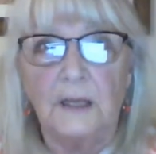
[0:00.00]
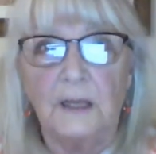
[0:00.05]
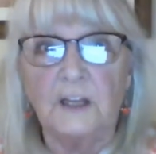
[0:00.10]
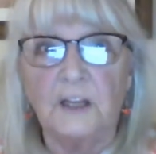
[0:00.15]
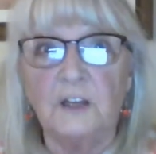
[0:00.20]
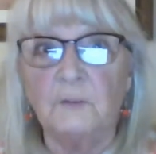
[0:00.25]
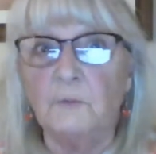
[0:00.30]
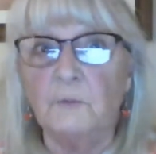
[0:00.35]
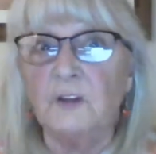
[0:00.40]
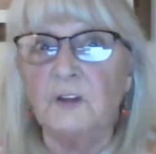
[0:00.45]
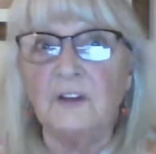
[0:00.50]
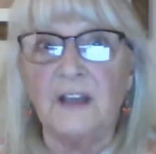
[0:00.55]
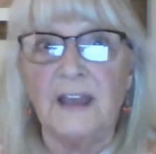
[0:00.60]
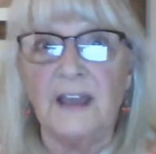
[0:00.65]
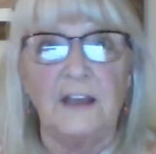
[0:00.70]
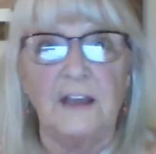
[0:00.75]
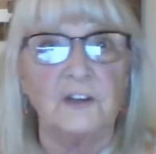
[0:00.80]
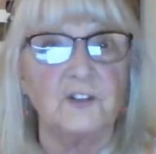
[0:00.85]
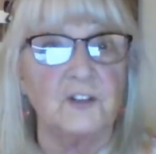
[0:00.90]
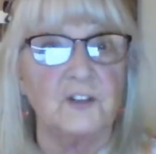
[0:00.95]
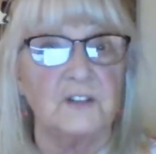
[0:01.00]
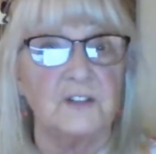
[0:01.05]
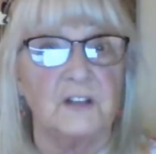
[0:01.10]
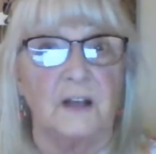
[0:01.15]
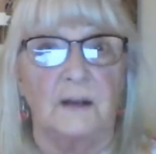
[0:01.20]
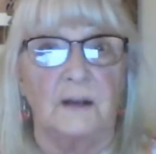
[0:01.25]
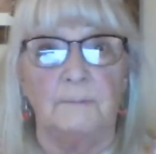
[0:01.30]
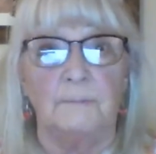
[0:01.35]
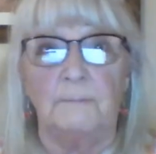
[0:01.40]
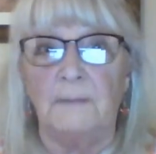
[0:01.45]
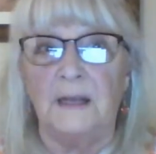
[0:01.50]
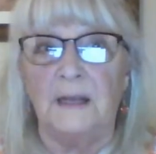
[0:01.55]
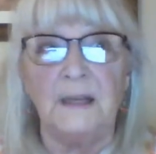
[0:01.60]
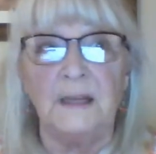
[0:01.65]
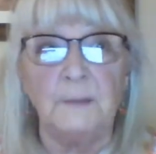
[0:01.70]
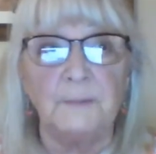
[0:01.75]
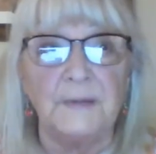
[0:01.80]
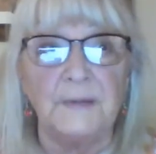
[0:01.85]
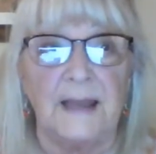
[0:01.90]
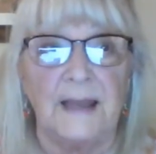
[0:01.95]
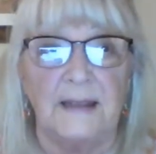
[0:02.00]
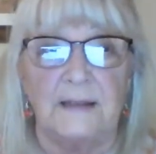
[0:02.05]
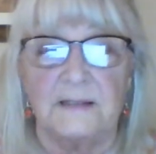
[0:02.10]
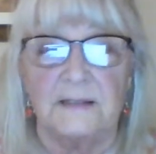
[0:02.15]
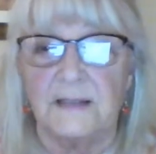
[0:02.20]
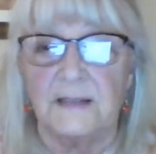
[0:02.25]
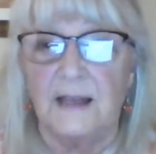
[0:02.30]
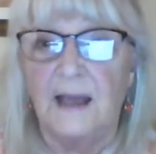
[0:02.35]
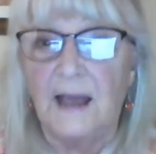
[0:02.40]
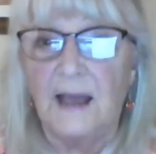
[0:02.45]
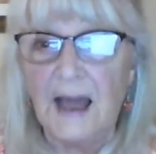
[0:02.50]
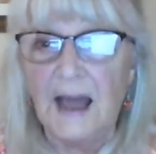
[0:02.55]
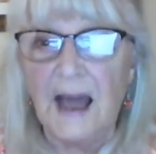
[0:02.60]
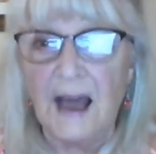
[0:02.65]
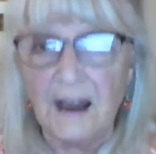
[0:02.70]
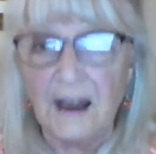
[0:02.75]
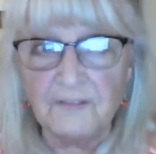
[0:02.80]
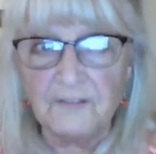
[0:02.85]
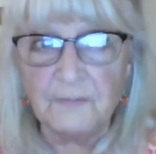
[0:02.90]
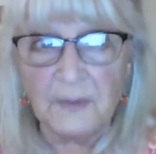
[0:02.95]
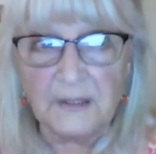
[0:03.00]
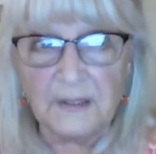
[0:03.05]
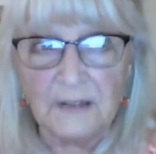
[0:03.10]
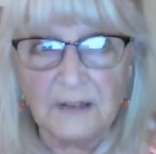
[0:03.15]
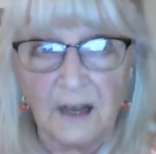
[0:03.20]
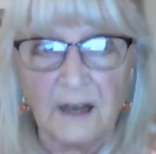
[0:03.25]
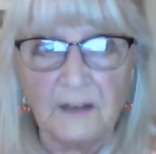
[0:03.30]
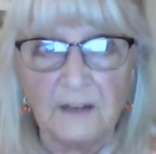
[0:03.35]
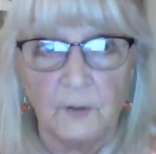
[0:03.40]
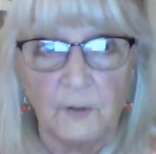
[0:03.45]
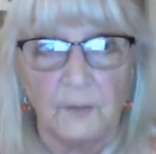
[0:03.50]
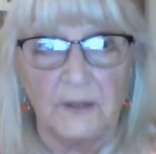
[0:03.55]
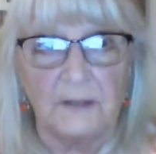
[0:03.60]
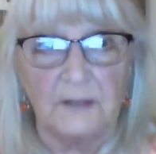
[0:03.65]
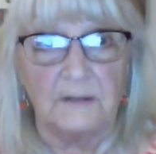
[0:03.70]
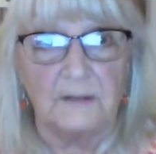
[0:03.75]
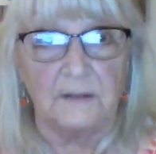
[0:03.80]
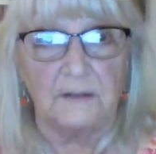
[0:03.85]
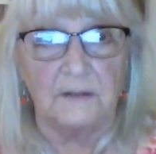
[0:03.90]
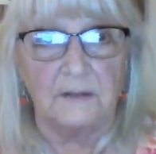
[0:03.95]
communications on many planes have been documented.